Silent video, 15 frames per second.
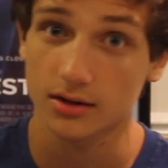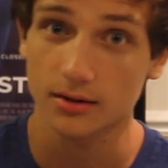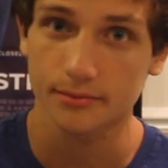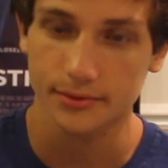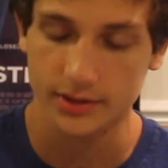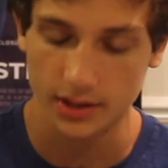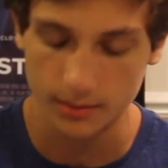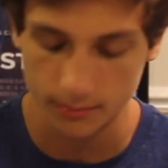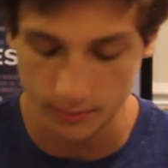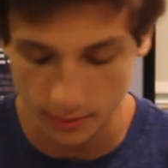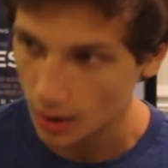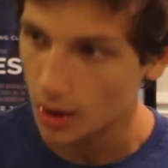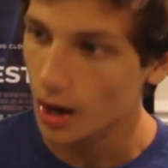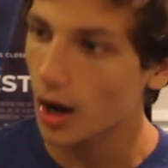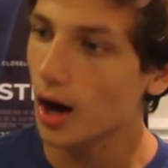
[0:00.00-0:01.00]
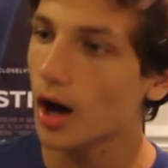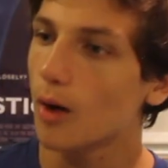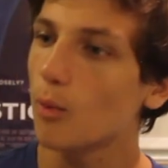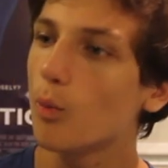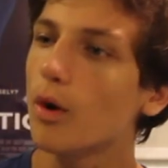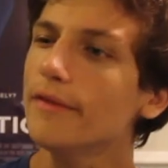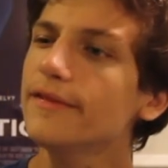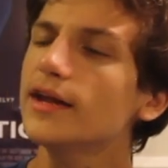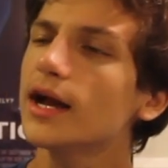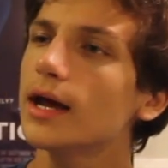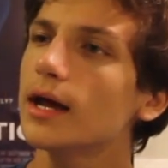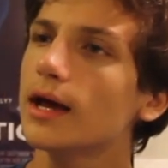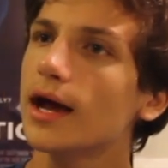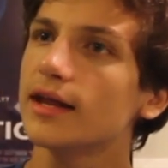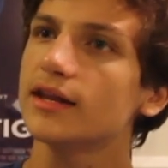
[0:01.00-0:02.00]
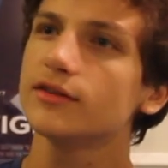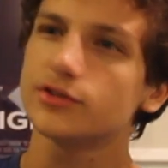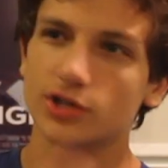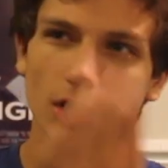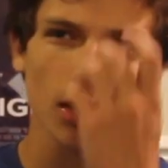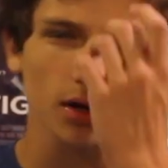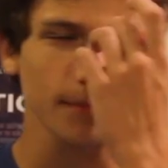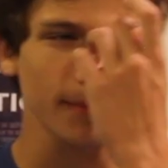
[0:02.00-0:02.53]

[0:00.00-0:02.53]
it up with them. One that I didn't talk